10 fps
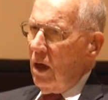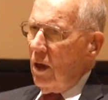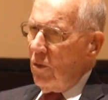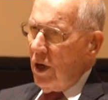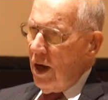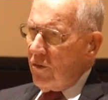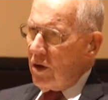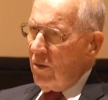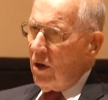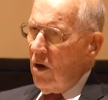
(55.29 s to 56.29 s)
And we have
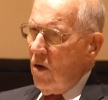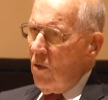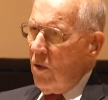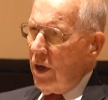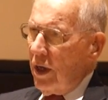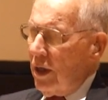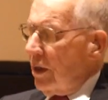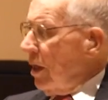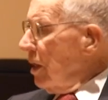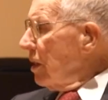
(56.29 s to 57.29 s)
come a long way,
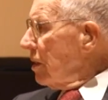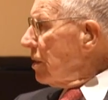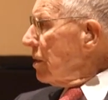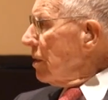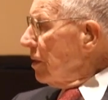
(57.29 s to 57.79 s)
and as